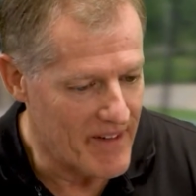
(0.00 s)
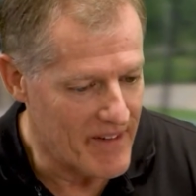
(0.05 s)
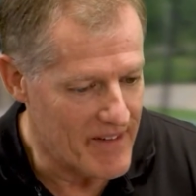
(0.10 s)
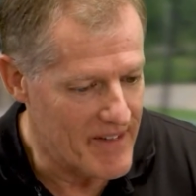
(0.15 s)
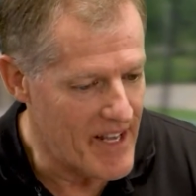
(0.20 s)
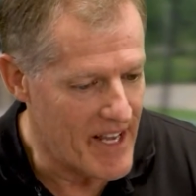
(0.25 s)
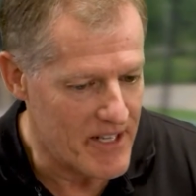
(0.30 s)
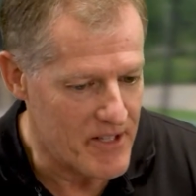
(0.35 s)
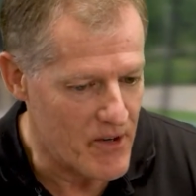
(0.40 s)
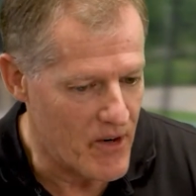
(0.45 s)

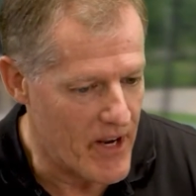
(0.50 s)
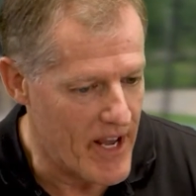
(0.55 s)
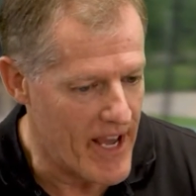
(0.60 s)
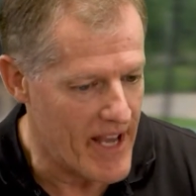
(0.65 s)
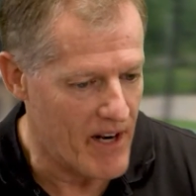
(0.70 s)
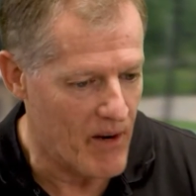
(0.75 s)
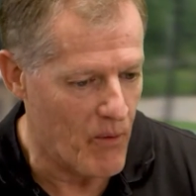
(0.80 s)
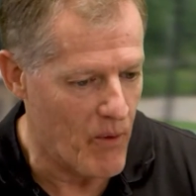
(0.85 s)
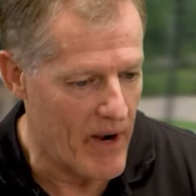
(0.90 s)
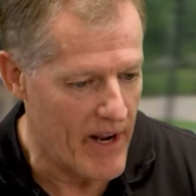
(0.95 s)

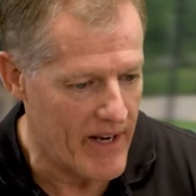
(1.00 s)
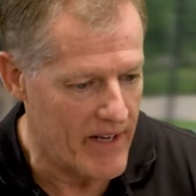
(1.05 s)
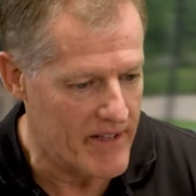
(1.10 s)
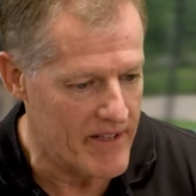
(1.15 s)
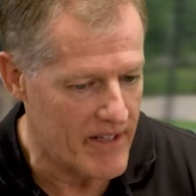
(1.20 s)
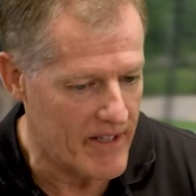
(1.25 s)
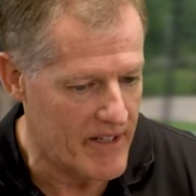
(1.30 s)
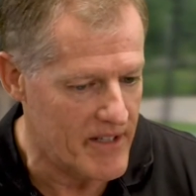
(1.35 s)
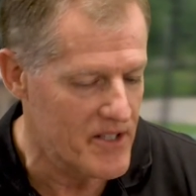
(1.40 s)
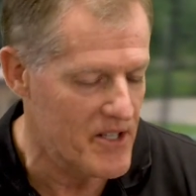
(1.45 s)
Texarkana
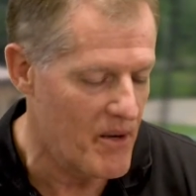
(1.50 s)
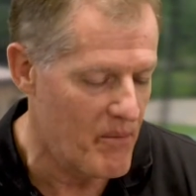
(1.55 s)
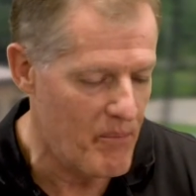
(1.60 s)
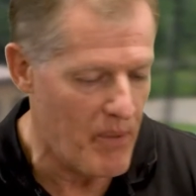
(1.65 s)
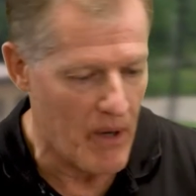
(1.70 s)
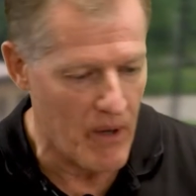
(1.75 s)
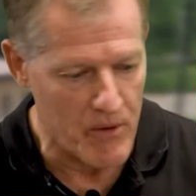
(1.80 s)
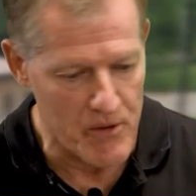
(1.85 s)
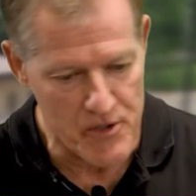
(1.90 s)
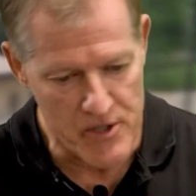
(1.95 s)
ranked some
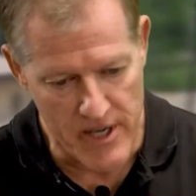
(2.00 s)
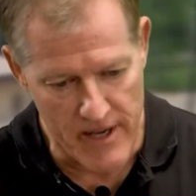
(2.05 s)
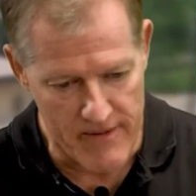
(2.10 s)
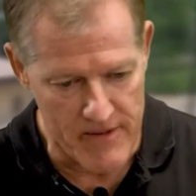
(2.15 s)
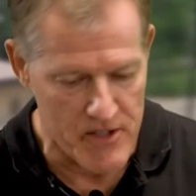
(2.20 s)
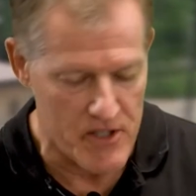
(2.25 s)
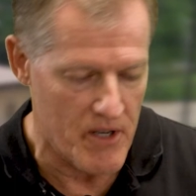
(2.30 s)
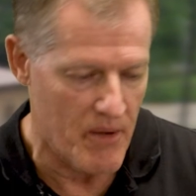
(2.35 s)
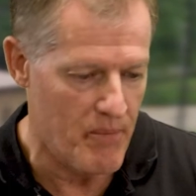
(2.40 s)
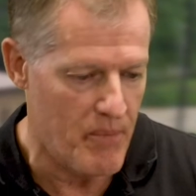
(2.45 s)
polls
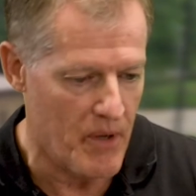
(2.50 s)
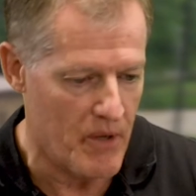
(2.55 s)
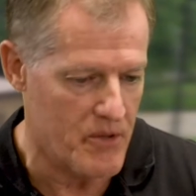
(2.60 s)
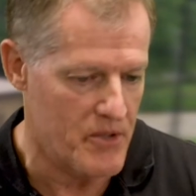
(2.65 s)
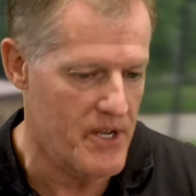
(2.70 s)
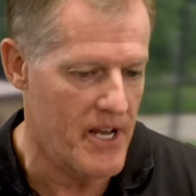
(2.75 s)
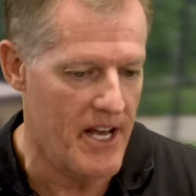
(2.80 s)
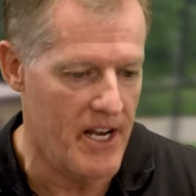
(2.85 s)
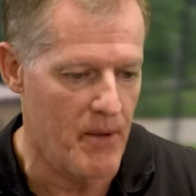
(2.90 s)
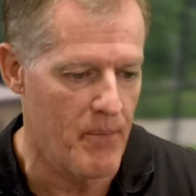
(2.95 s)
7, some
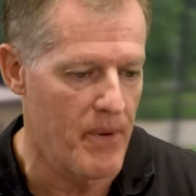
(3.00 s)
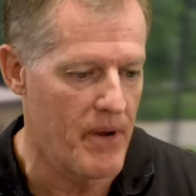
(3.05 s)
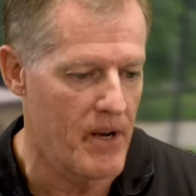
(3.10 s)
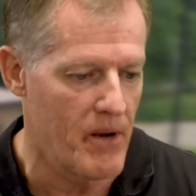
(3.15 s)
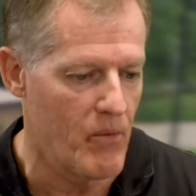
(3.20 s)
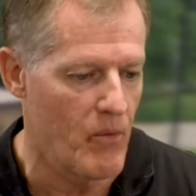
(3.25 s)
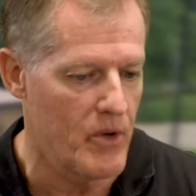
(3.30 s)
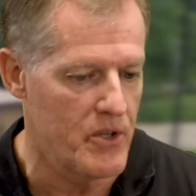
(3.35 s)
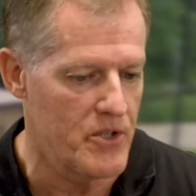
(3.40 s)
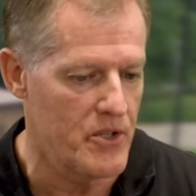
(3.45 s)
polls 9,
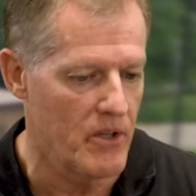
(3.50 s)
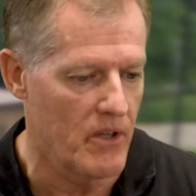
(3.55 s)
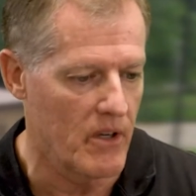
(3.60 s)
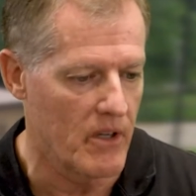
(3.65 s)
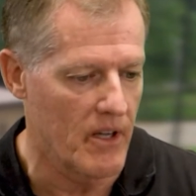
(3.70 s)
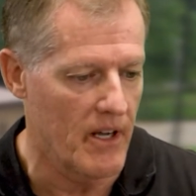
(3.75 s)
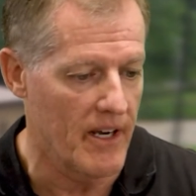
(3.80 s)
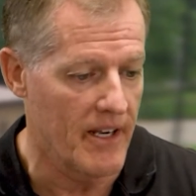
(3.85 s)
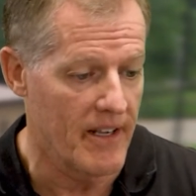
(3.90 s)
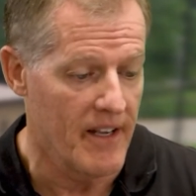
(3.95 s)
depending on what you
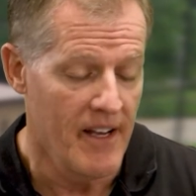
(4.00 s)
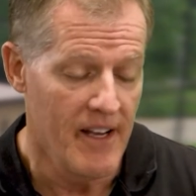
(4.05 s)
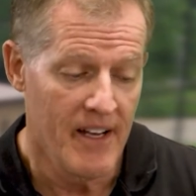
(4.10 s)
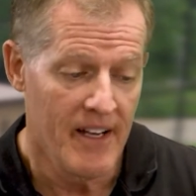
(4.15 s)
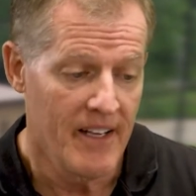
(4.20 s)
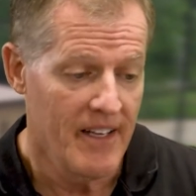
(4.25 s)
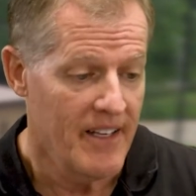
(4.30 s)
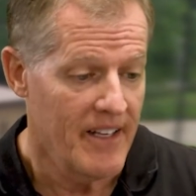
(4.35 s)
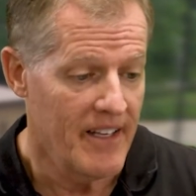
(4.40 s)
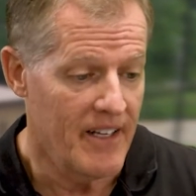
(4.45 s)
look like.
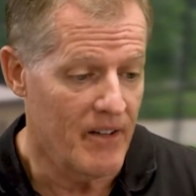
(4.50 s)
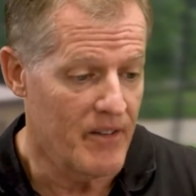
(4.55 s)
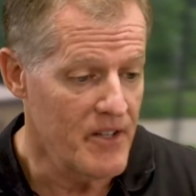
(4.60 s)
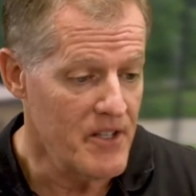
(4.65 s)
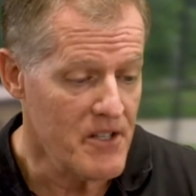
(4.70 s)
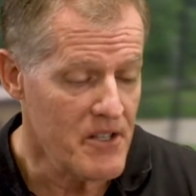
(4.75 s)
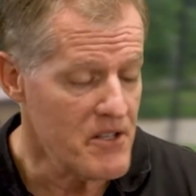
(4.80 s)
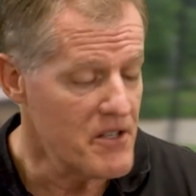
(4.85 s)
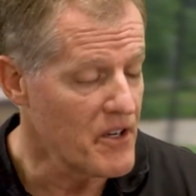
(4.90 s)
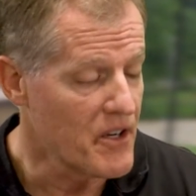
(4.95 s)

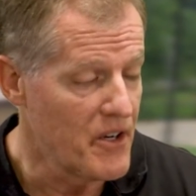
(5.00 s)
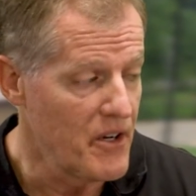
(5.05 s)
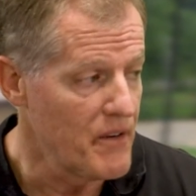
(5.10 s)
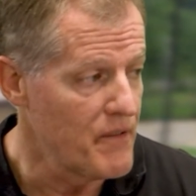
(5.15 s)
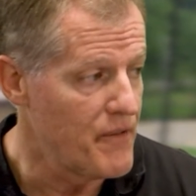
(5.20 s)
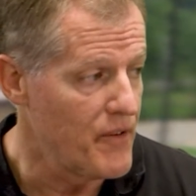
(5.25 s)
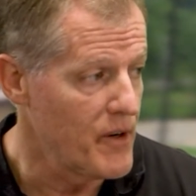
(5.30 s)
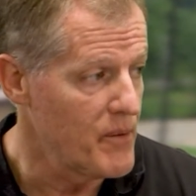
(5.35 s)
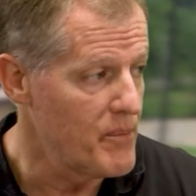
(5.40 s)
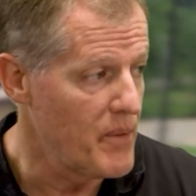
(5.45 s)
This is a
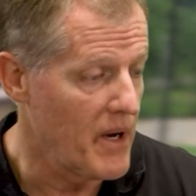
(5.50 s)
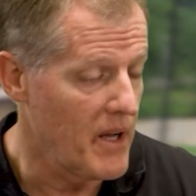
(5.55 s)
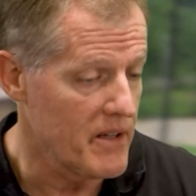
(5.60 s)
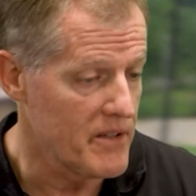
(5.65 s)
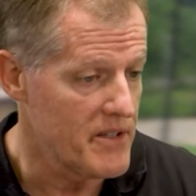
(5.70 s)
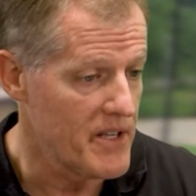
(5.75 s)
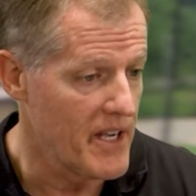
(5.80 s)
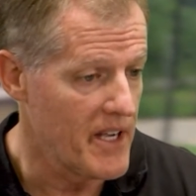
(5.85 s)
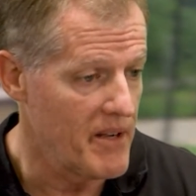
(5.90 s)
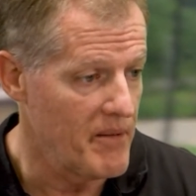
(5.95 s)
good
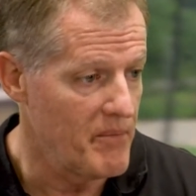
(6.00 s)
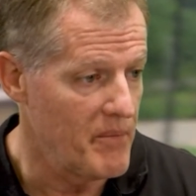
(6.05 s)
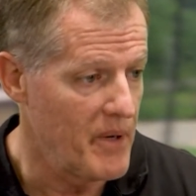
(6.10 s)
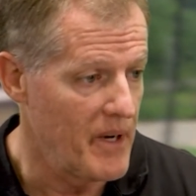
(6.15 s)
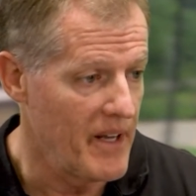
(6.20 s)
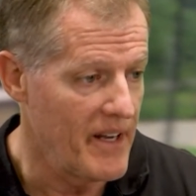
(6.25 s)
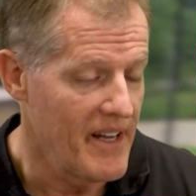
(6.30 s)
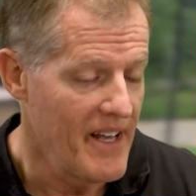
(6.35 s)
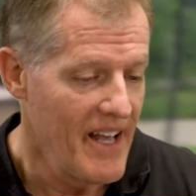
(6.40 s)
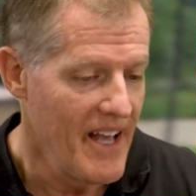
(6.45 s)
football team,
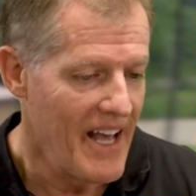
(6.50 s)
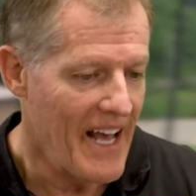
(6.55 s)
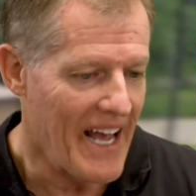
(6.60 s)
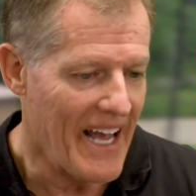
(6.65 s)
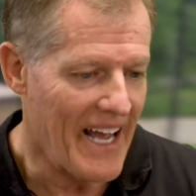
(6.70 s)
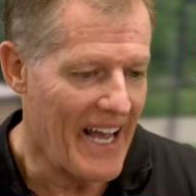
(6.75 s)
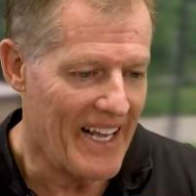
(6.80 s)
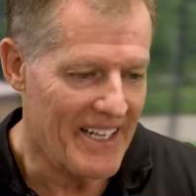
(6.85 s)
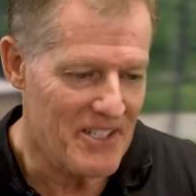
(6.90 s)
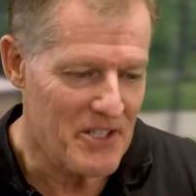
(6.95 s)
but
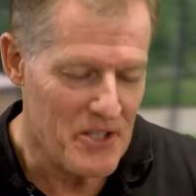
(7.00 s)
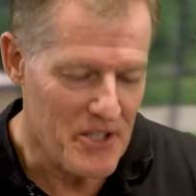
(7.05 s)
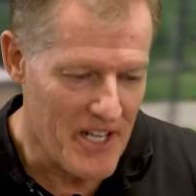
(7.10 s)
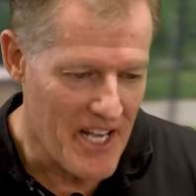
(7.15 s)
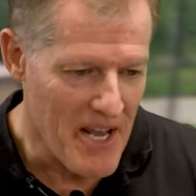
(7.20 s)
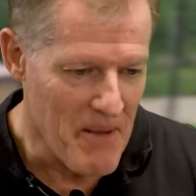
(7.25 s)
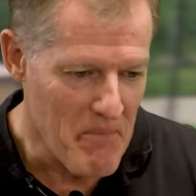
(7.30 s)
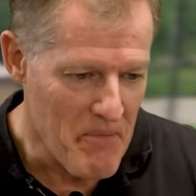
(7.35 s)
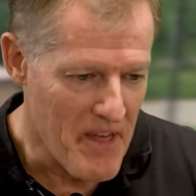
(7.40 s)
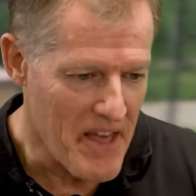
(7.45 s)
I just
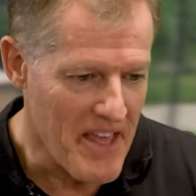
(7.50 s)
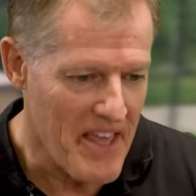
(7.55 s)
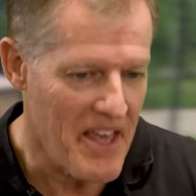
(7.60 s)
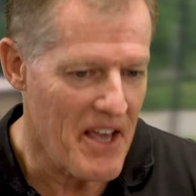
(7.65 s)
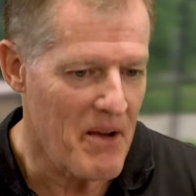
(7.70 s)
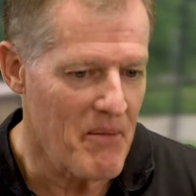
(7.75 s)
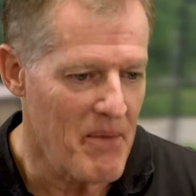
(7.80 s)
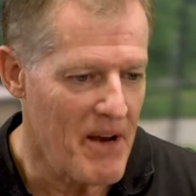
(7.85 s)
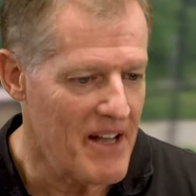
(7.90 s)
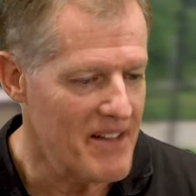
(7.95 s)
keep
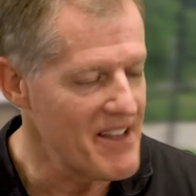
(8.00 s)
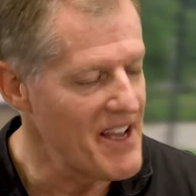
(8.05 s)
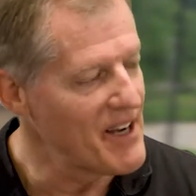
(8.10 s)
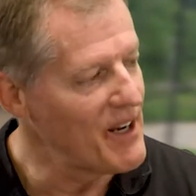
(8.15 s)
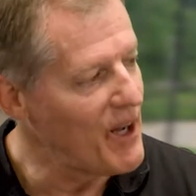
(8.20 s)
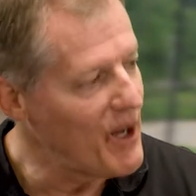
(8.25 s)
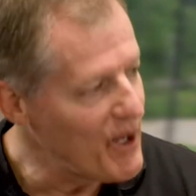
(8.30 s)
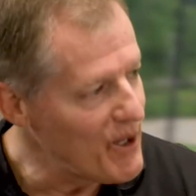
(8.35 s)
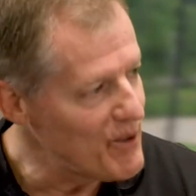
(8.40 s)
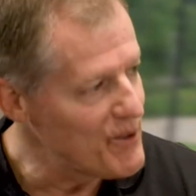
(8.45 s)
thinking about
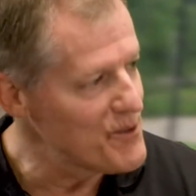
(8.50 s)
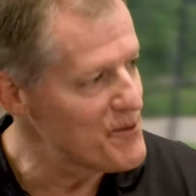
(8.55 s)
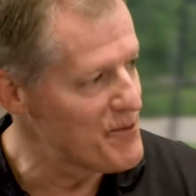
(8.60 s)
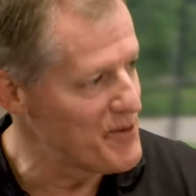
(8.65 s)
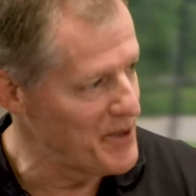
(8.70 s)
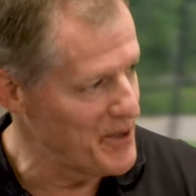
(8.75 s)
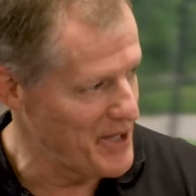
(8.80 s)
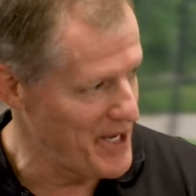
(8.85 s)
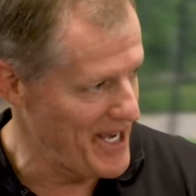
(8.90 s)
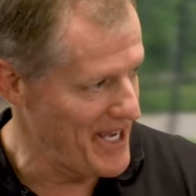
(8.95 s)
that
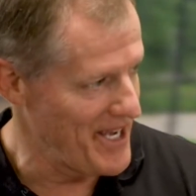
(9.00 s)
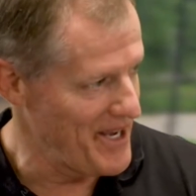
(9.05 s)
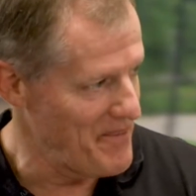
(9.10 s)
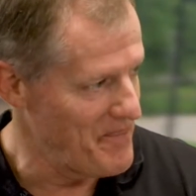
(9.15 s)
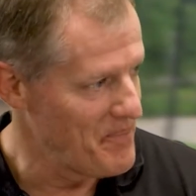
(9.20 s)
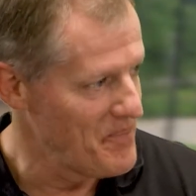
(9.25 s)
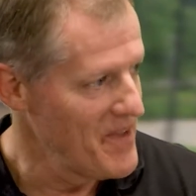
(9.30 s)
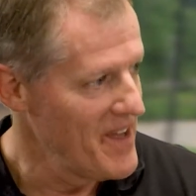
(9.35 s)
Hallsville game